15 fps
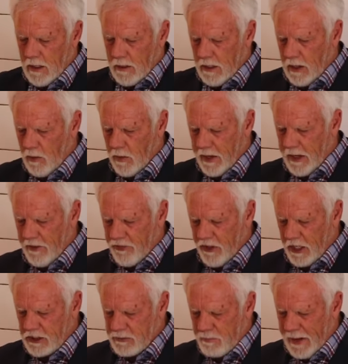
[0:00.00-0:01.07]
Now, when he had
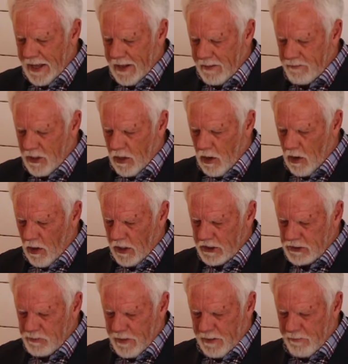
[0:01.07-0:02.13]
thus maimed in all
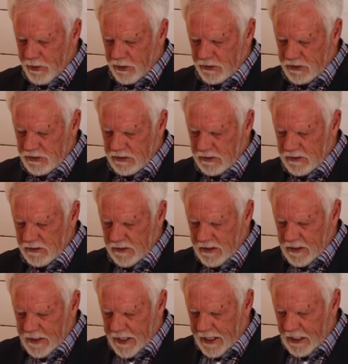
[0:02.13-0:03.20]
his members,
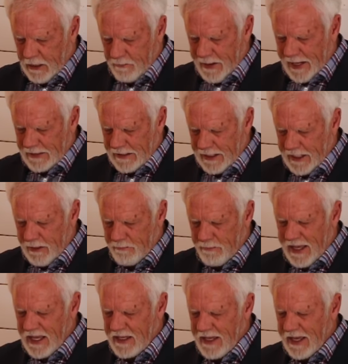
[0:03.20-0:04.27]
he commanded him,
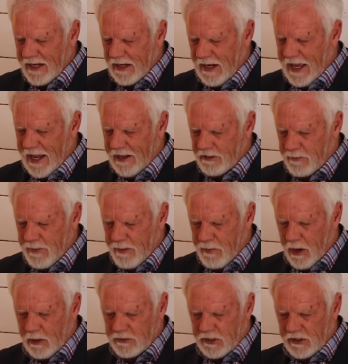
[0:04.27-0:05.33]
being yet alive, to be
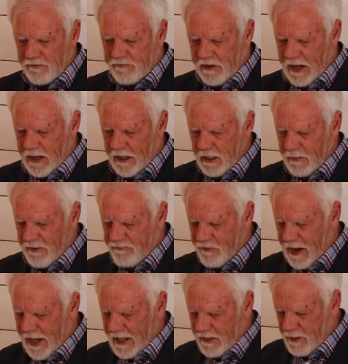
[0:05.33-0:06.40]
brought to the fire and to be
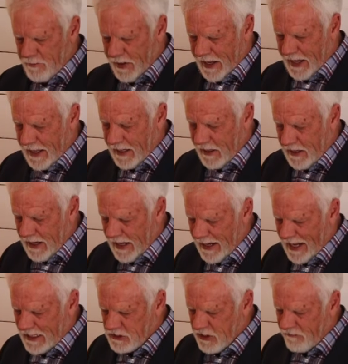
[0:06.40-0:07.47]
fried in the pan. And,
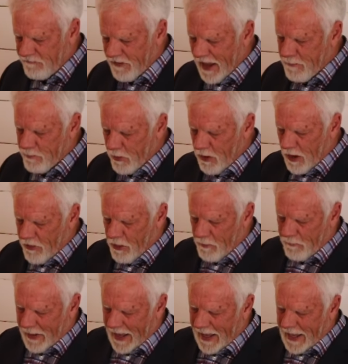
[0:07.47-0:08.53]
and, as the vapor of the
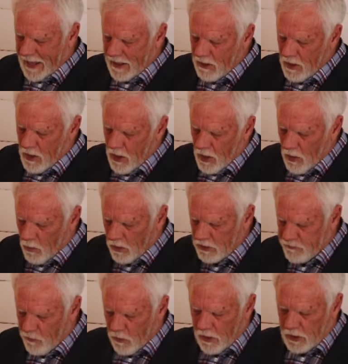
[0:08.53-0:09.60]
pan
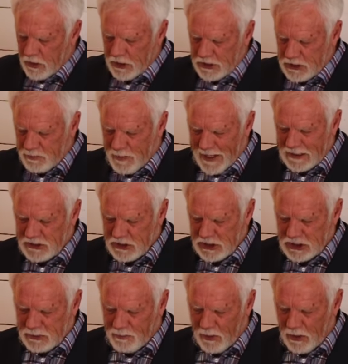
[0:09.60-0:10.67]
was for a good space
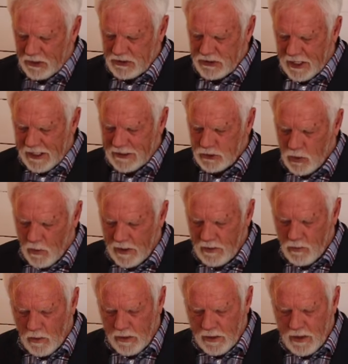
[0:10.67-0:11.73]
dispersed, they
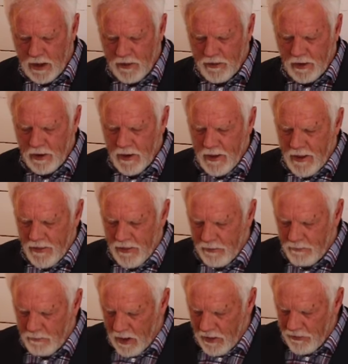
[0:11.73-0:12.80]
exhorted one another, the
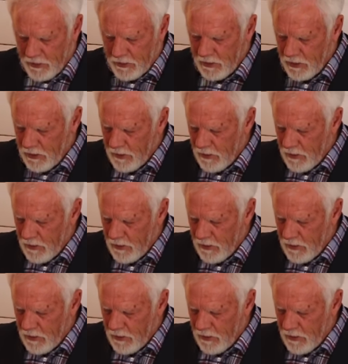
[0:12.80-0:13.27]
mother